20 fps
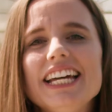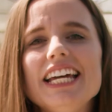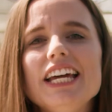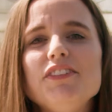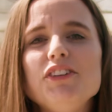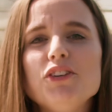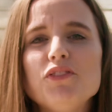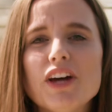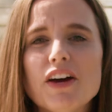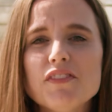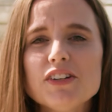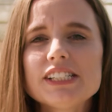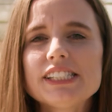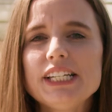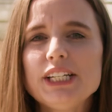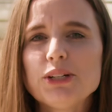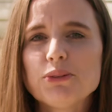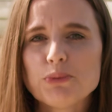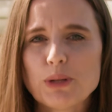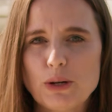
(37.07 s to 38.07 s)
If you've ever
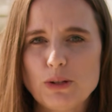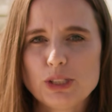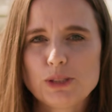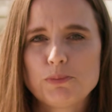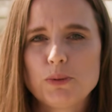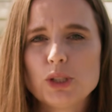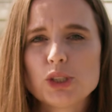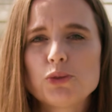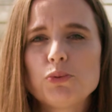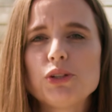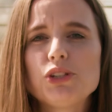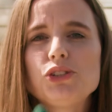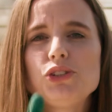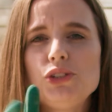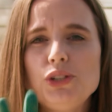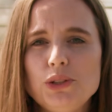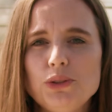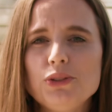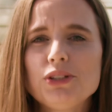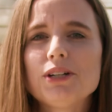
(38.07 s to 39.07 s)
seen a rose bush with
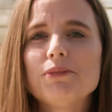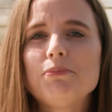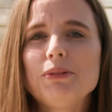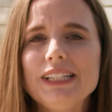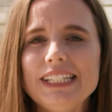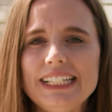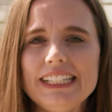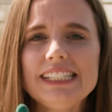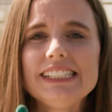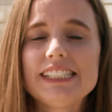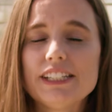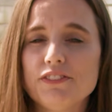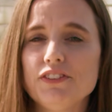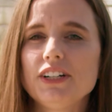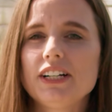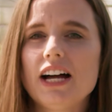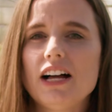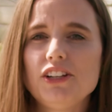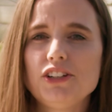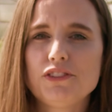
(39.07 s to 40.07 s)
two completely
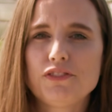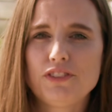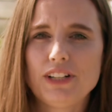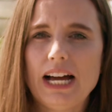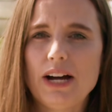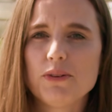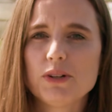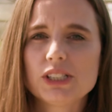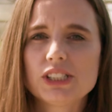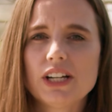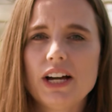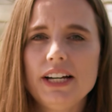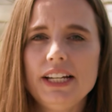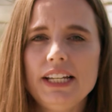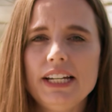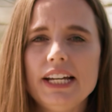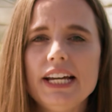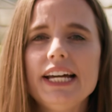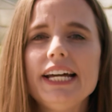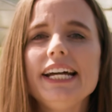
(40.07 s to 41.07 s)
different colored flowers on
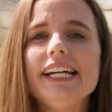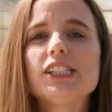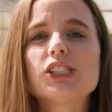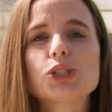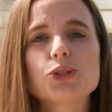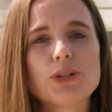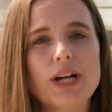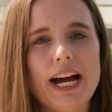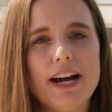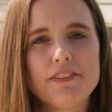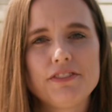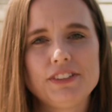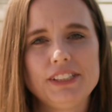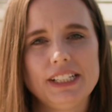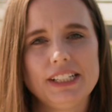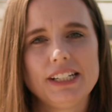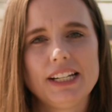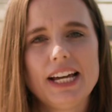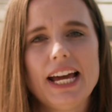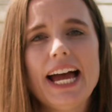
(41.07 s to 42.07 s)
it, it's
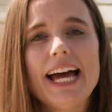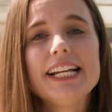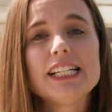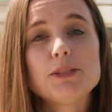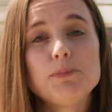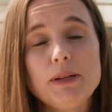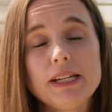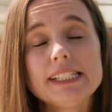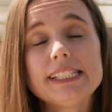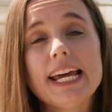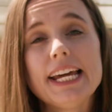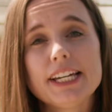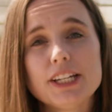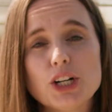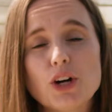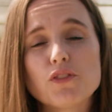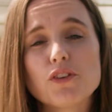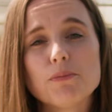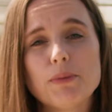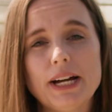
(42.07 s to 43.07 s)
grafted, and it's being taken
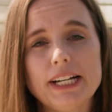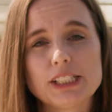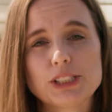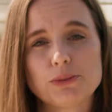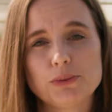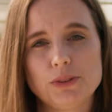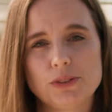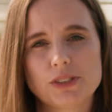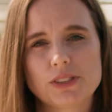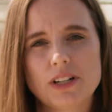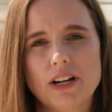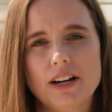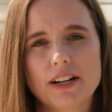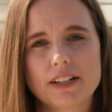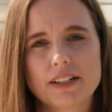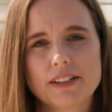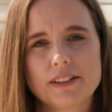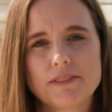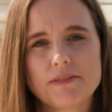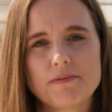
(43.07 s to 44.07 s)
over by its rootstock.
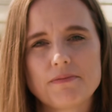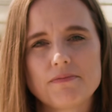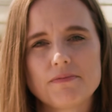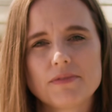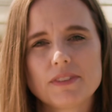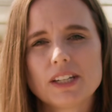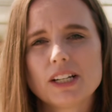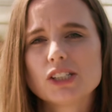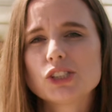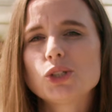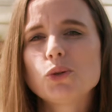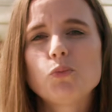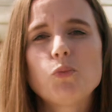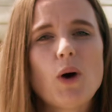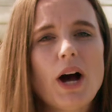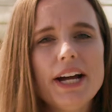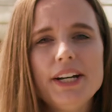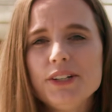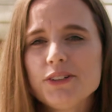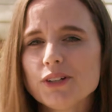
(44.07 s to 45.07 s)
So
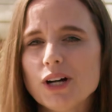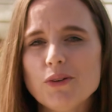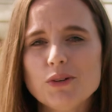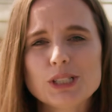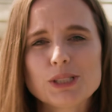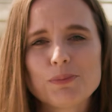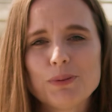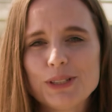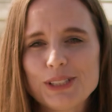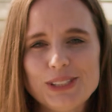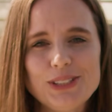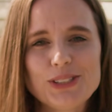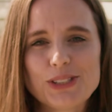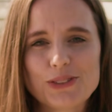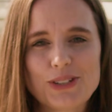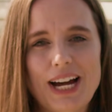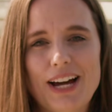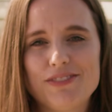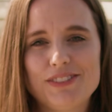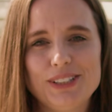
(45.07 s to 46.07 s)
why do growers produce
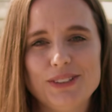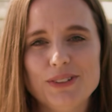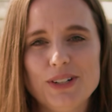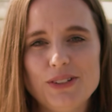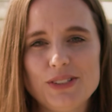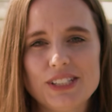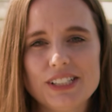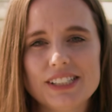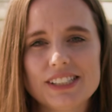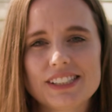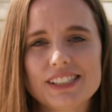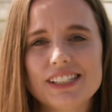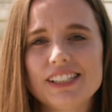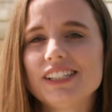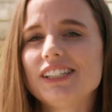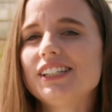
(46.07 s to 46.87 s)
grafted roses?